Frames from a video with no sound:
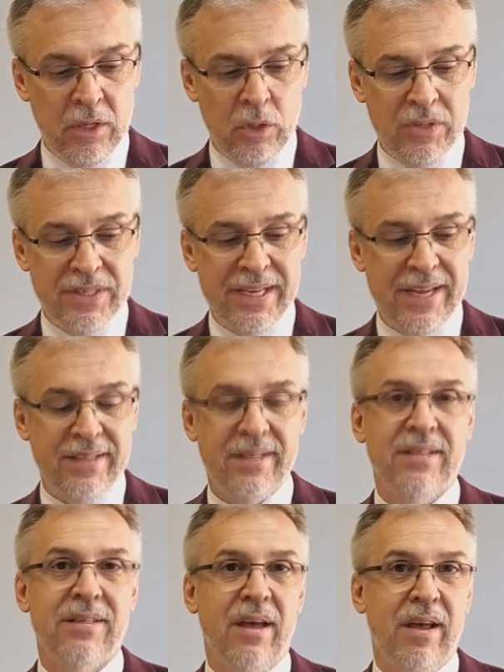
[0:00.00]
who says
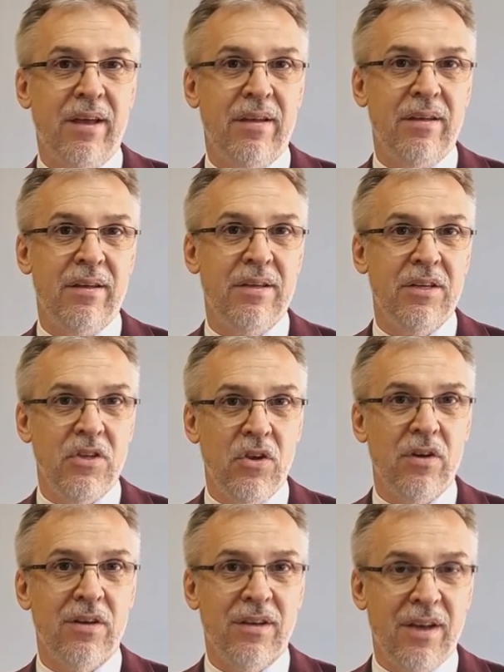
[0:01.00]
to Zion,
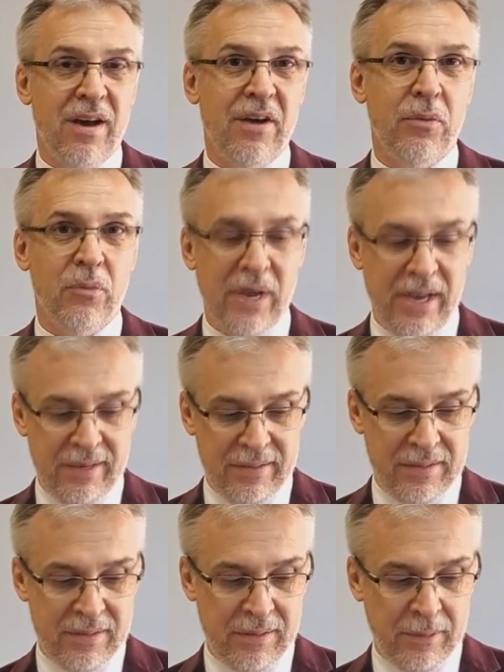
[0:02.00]
Your God
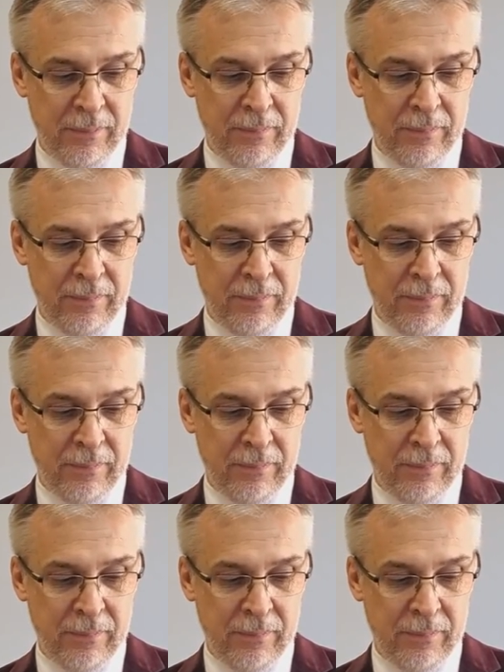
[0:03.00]
reigns.